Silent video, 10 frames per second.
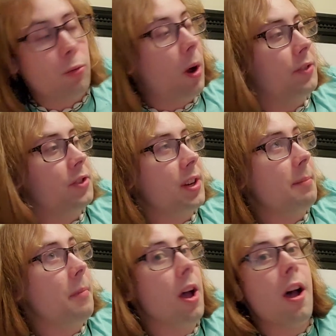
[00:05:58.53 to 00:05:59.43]

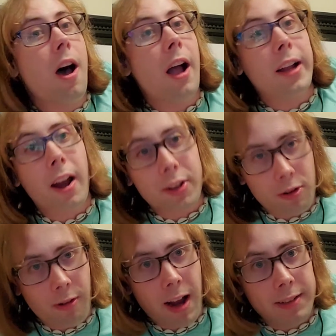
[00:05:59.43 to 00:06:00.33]
question, I got it
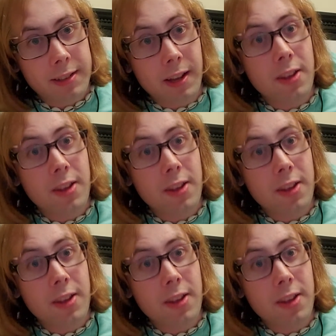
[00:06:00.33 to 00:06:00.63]
correct.